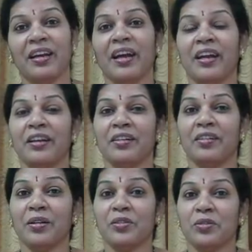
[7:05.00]
and
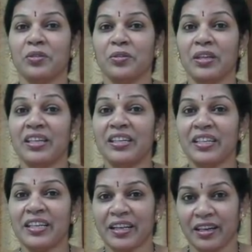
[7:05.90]
also learn
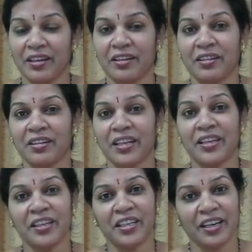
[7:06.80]

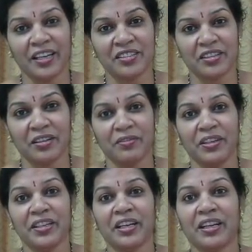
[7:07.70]
Carnatic classical
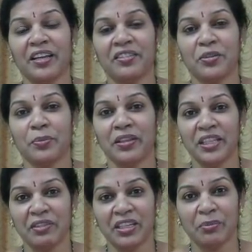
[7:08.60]
Veena classes by
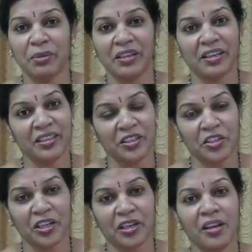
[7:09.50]
Devika Bhatnagar, that
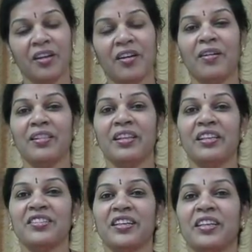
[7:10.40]
channel. All the
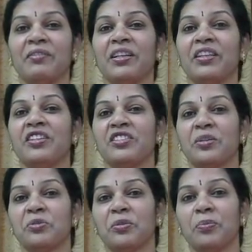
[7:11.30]
links are given in the
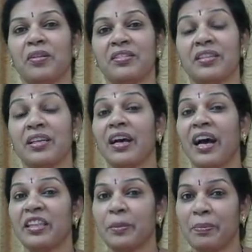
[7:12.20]
description box.
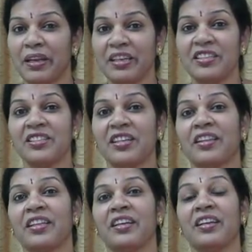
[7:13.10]
Other playlists are
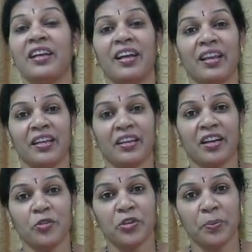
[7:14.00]
there, like
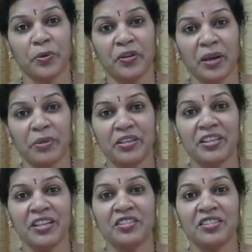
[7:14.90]
how to improve
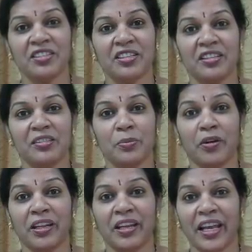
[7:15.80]
communication skills,
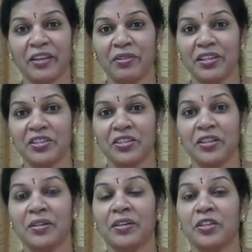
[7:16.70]
body language,
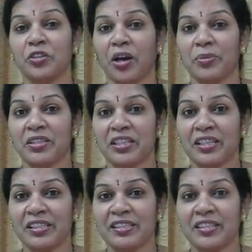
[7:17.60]
job skills,